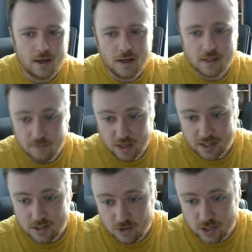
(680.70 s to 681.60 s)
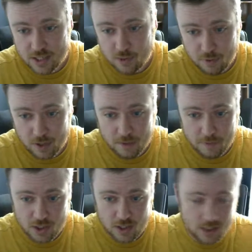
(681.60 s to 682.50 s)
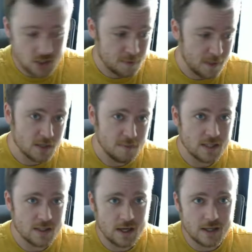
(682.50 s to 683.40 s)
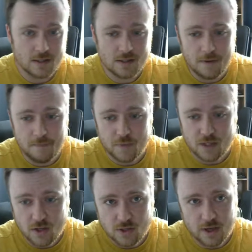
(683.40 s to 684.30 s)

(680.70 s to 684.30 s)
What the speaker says: something that synergized with playing a bunch of nature spells made sense. This also